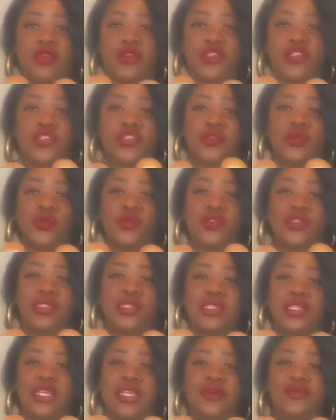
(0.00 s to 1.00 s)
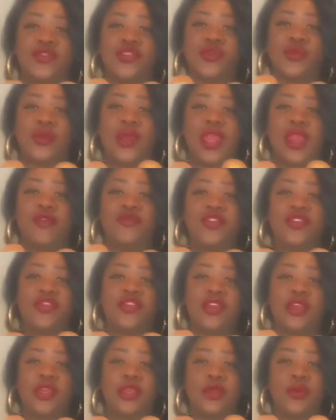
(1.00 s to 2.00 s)
the shoe just gives you
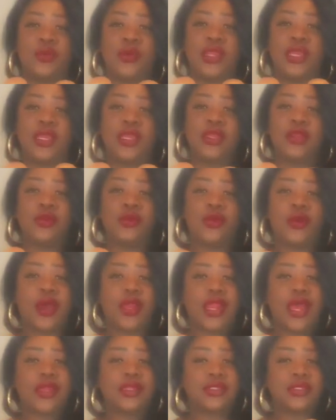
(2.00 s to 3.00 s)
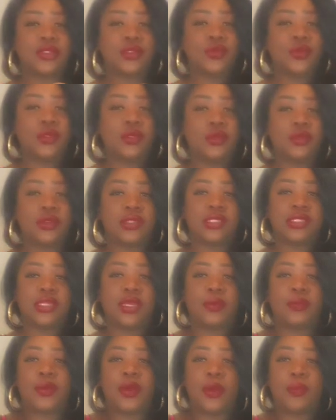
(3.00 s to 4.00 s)
everything you need. You know, I like to do a little
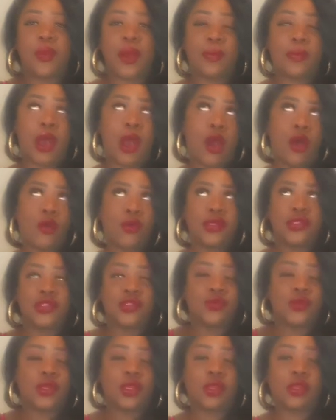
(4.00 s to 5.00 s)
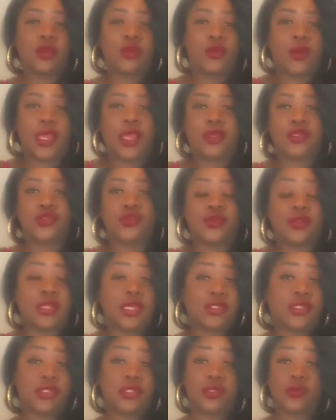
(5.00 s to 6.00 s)
step up. I'm always doing a little extra.
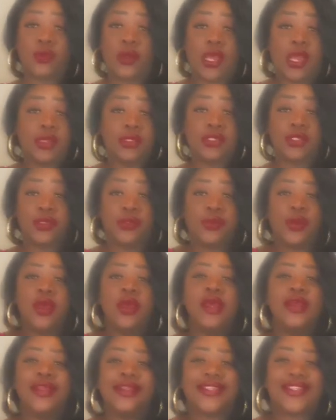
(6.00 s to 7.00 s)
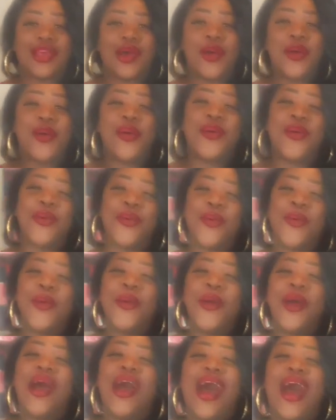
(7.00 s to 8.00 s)
That's just what I do.
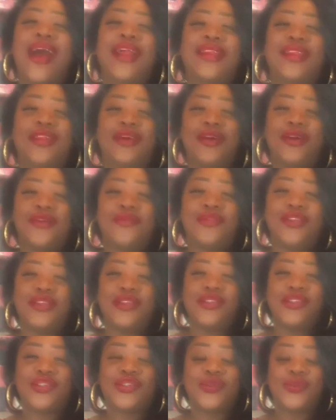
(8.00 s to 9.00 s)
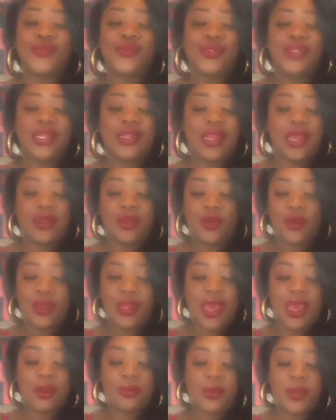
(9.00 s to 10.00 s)
So I love these shoes, and I know
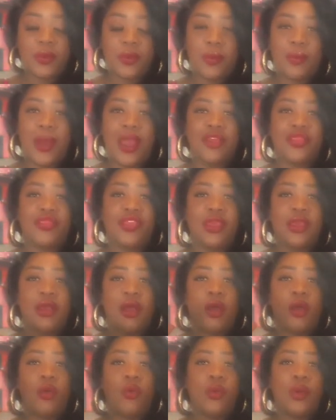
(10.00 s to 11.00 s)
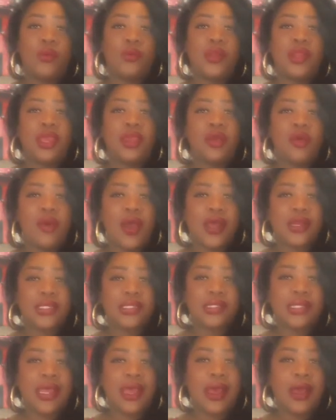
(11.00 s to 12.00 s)
a lot of people might think, oh, well, when they go out
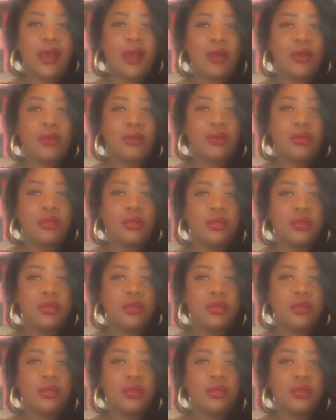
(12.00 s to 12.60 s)
of style,